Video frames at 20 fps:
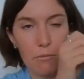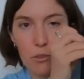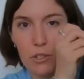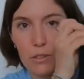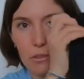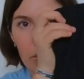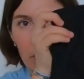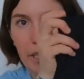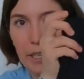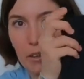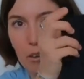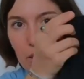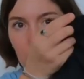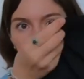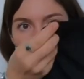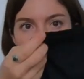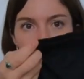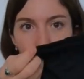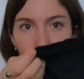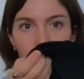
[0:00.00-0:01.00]
just a regular
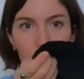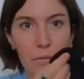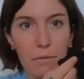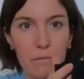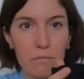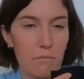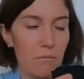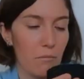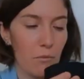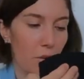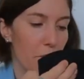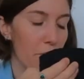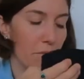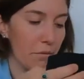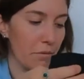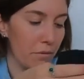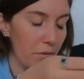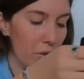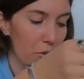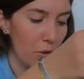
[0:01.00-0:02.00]
pair of
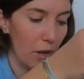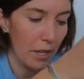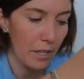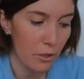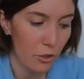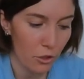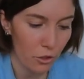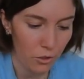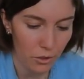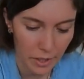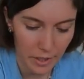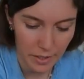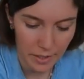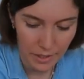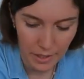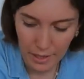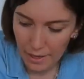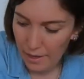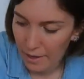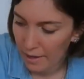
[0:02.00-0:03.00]
running
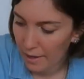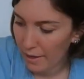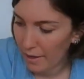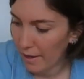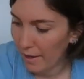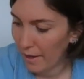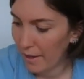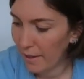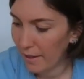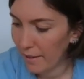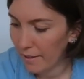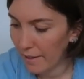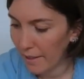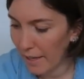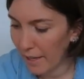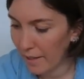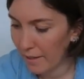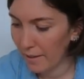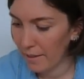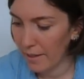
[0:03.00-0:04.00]
shorts.
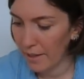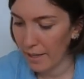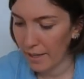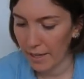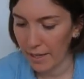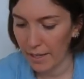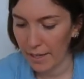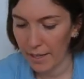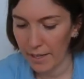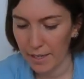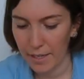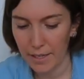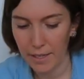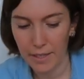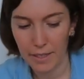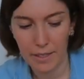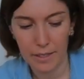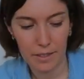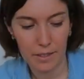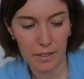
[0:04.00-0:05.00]
Then
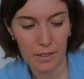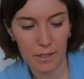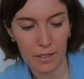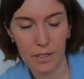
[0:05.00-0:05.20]
a